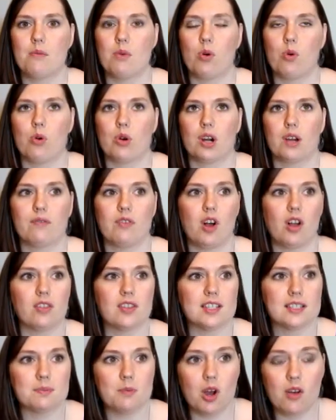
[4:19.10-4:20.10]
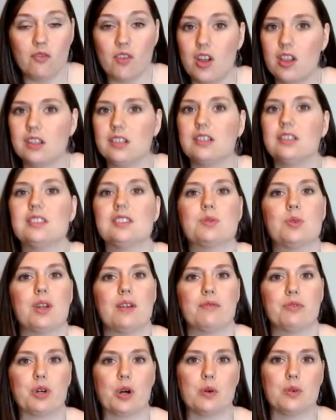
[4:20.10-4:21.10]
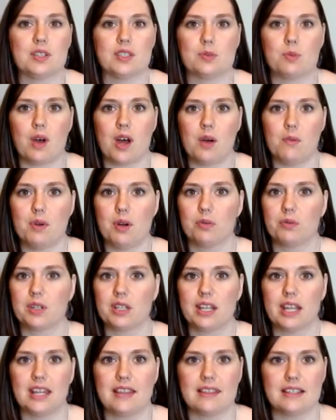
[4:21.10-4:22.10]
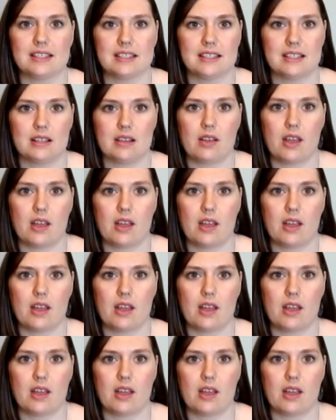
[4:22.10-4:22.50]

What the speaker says: or if all the small follicles would have grown as well, but really this